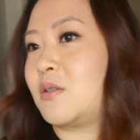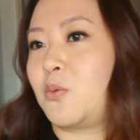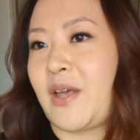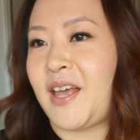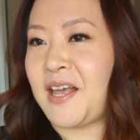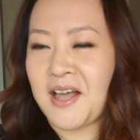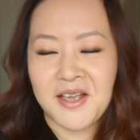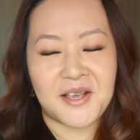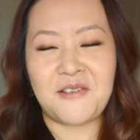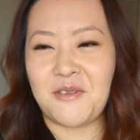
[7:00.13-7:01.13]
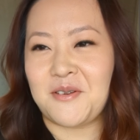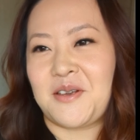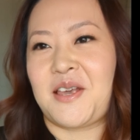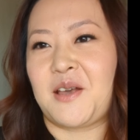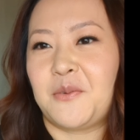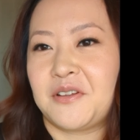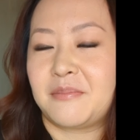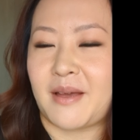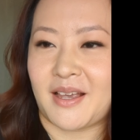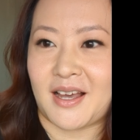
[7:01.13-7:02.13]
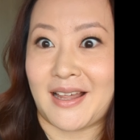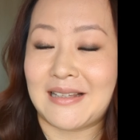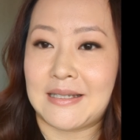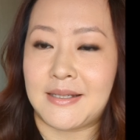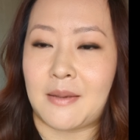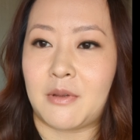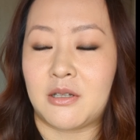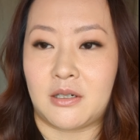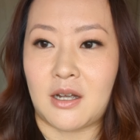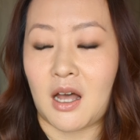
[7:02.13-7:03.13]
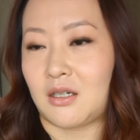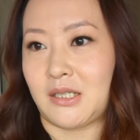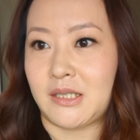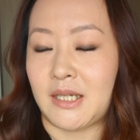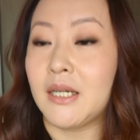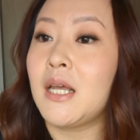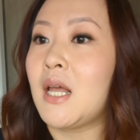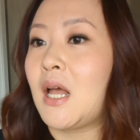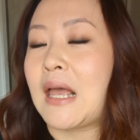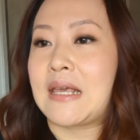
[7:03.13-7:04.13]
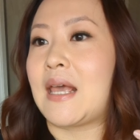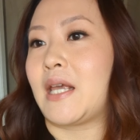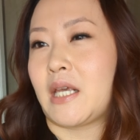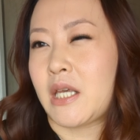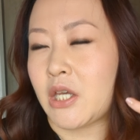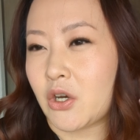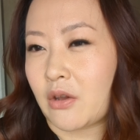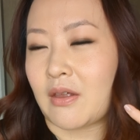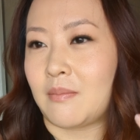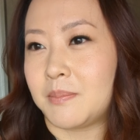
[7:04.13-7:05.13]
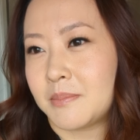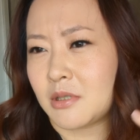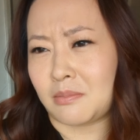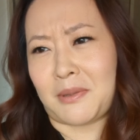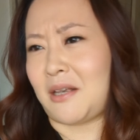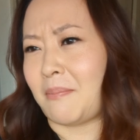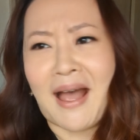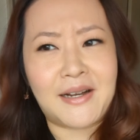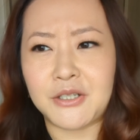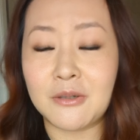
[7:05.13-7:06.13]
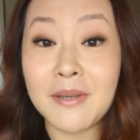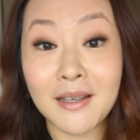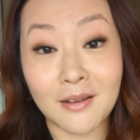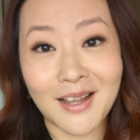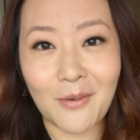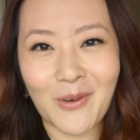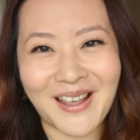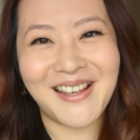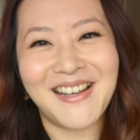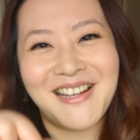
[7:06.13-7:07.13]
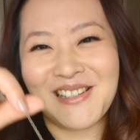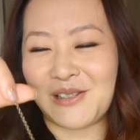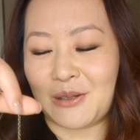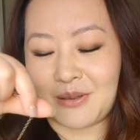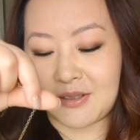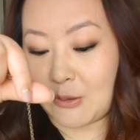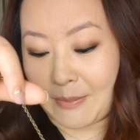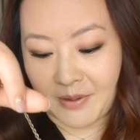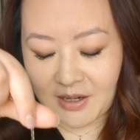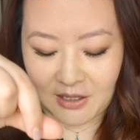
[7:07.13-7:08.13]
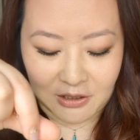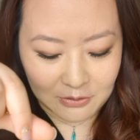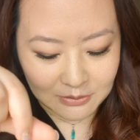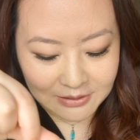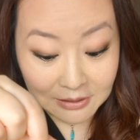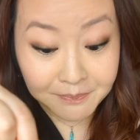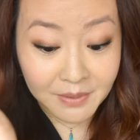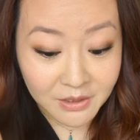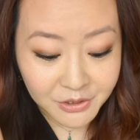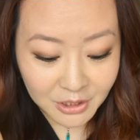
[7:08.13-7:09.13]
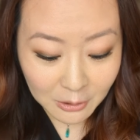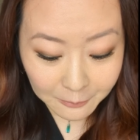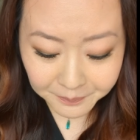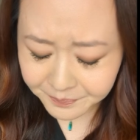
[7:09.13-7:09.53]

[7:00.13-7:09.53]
the way I communicate with my guides. Since I'm claircognizant, I can't hear them speak back to me in that way, so this is what I'm going to use. So